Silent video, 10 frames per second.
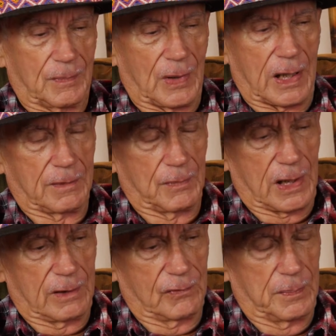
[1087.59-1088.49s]
I
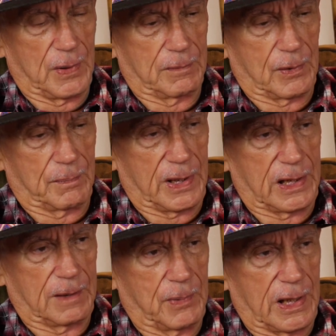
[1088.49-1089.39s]
remember
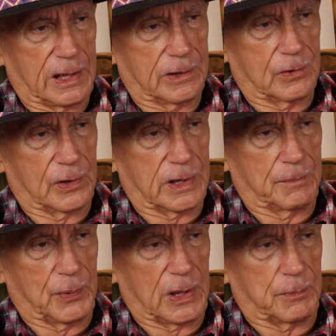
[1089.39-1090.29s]
many Black
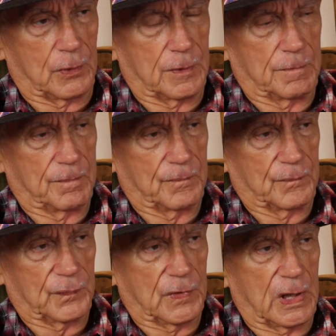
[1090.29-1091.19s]
Creek people.
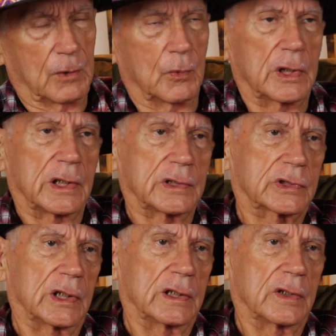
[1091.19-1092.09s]
They were
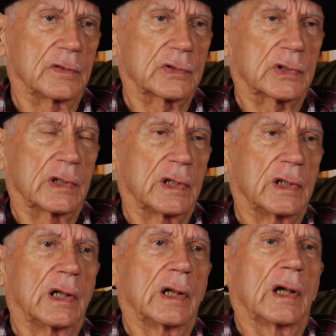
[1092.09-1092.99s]
descendants
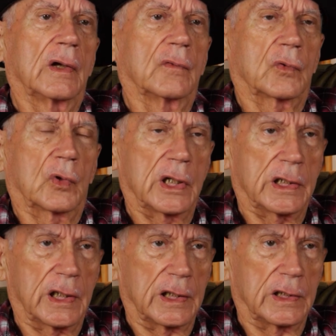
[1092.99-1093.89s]
of
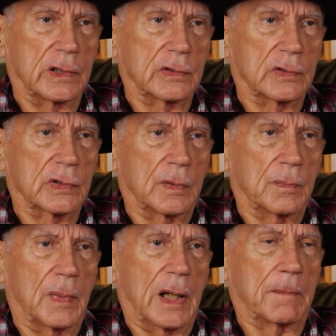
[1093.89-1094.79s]
Creek Indians
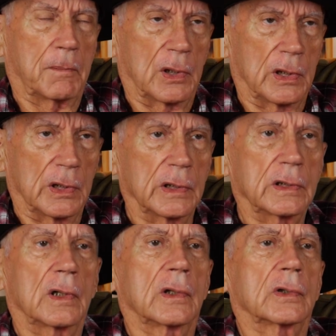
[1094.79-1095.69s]
by
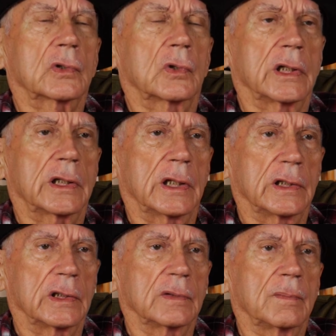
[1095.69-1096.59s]
blood or Creek
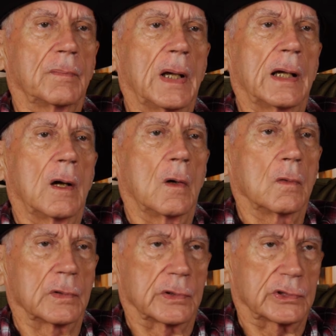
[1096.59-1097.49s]
Indian by
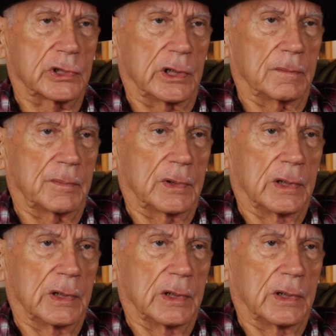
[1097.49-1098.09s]
ownership.